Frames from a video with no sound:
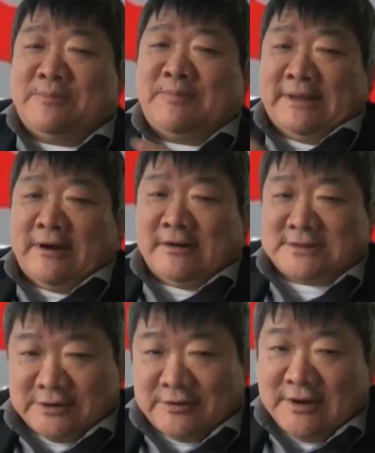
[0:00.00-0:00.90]
but
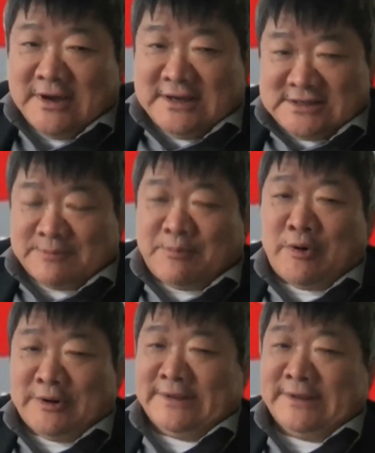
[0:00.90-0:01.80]
also
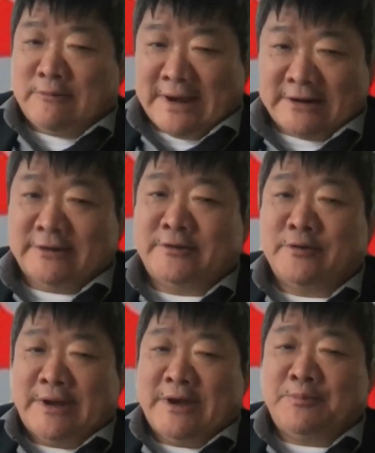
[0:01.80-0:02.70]
supporting the
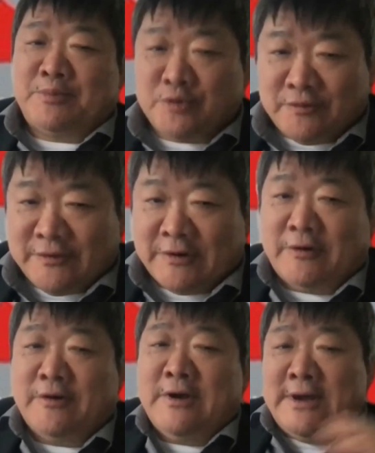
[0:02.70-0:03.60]
regulatory
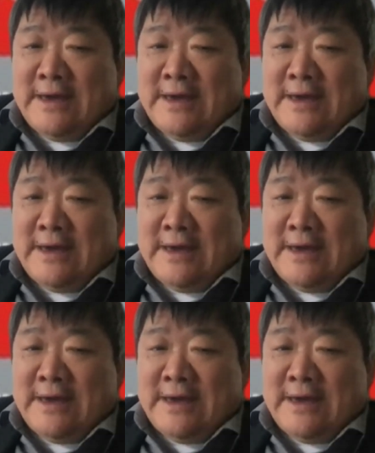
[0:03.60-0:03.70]
approval.